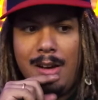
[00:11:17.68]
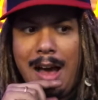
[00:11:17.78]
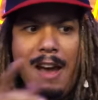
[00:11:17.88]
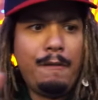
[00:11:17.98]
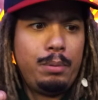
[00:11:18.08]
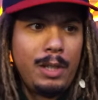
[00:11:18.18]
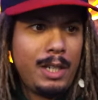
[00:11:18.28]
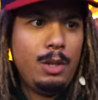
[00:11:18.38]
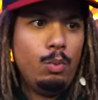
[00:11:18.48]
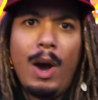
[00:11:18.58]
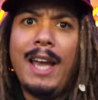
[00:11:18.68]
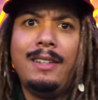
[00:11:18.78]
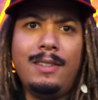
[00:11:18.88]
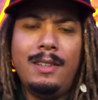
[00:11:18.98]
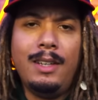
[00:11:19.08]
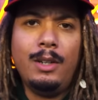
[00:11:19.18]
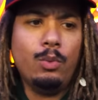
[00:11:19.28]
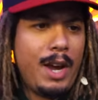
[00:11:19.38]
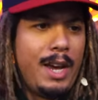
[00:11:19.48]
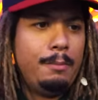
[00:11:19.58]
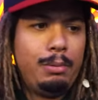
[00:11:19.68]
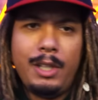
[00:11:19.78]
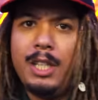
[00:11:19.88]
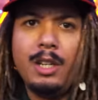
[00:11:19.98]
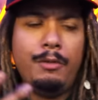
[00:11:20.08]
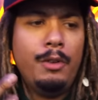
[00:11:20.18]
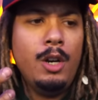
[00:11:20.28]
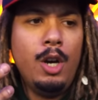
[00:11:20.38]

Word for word: I have plenty white and red, plenty of